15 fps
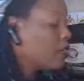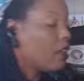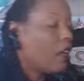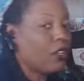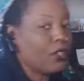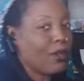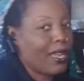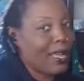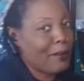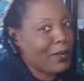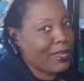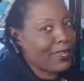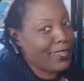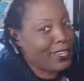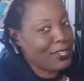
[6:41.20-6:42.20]
Y'all know I got
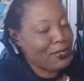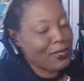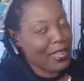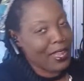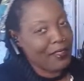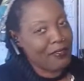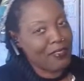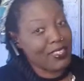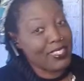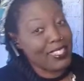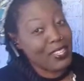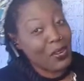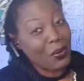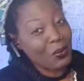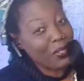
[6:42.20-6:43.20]
my Cutco knife. This is
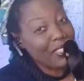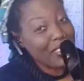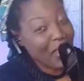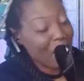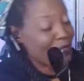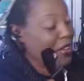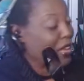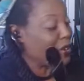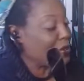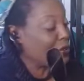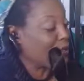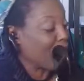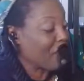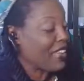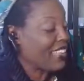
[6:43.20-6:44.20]
the only knife I
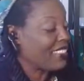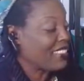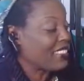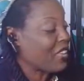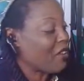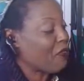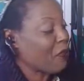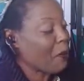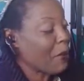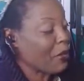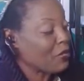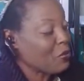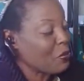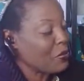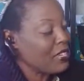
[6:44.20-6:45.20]
own. I've had this knife for
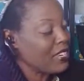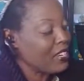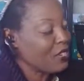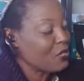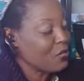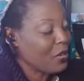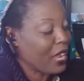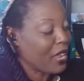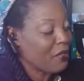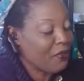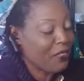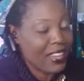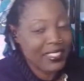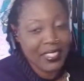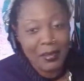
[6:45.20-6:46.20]
about 20 years. You can
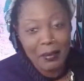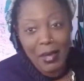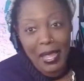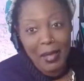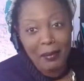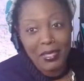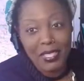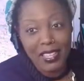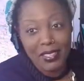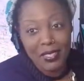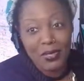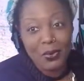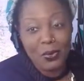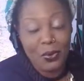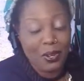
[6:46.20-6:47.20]
find it in my
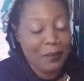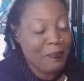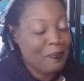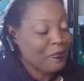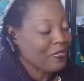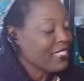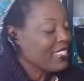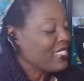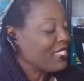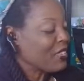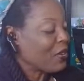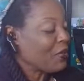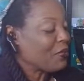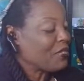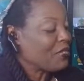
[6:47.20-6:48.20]
Amazon store.
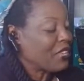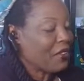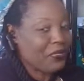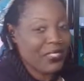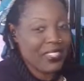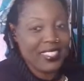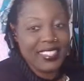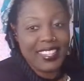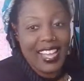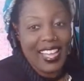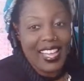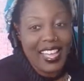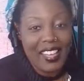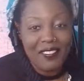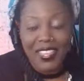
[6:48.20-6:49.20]
So definitely
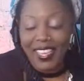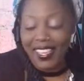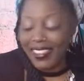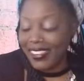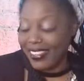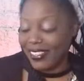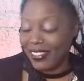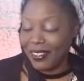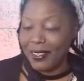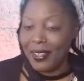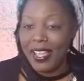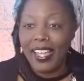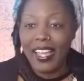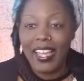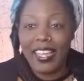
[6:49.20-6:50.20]
I have that here.
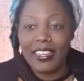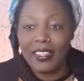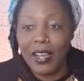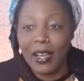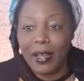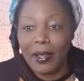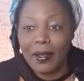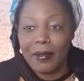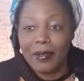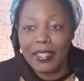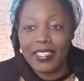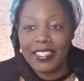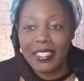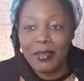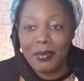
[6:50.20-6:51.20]
And
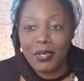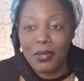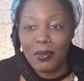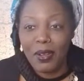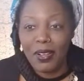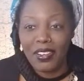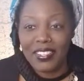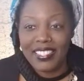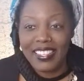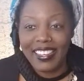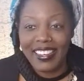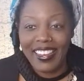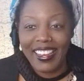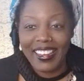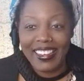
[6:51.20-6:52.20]
let's see what you all are
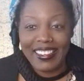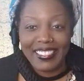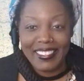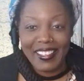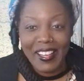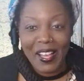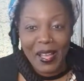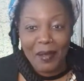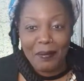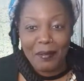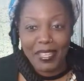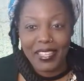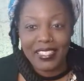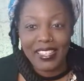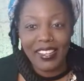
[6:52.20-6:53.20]
saying in the
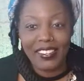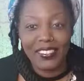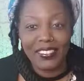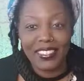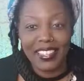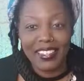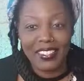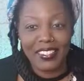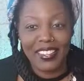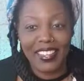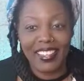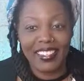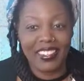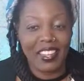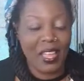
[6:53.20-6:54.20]
comments. Oh, thank you,
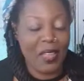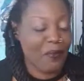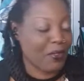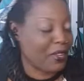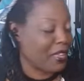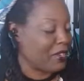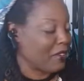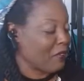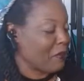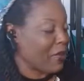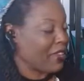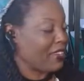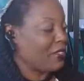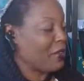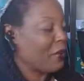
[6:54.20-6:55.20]
Gail at Night, for letting
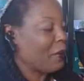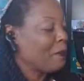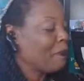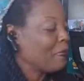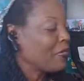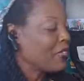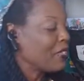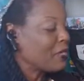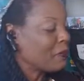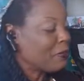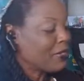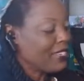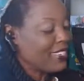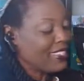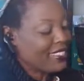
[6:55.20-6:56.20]
everybody know to
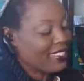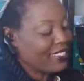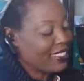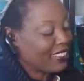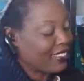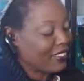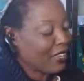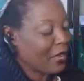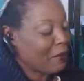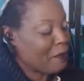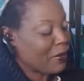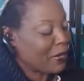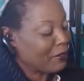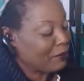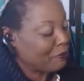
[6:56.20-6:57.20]
please click the
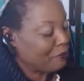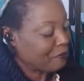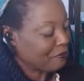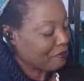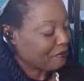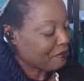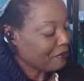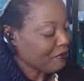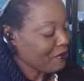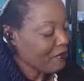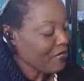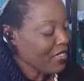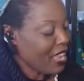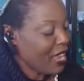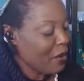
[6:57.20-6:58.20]
like button.
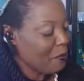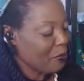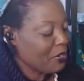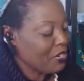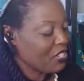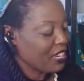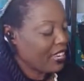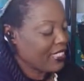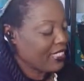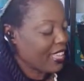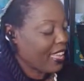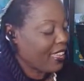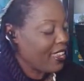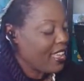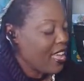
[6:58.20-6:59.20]
I appreciate
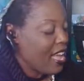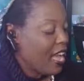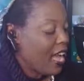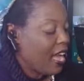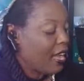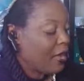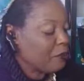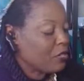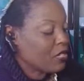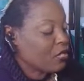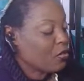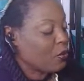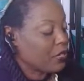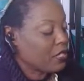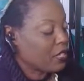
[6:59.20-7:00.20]
that. I'm
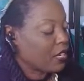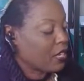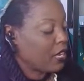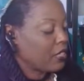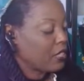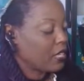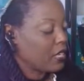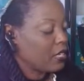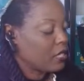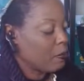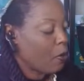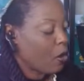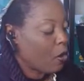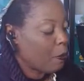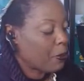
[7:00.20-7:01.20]
just going to cut these
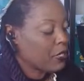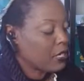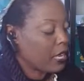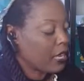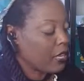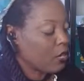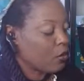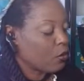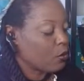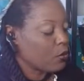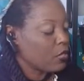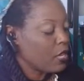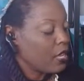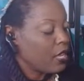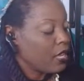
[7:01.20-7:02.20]
small
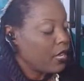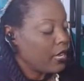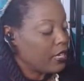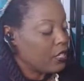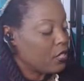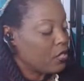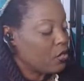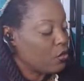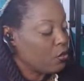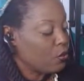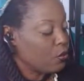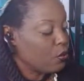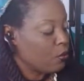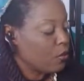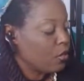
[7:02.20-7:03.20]
potatoes
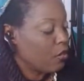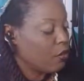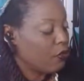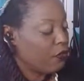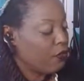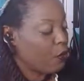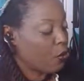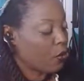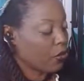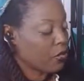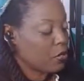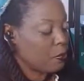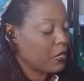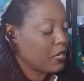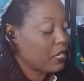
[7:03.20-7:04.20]
into
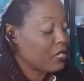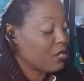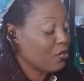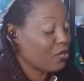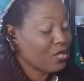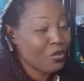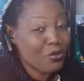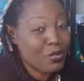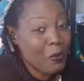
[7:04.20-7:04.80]
fourths because they're so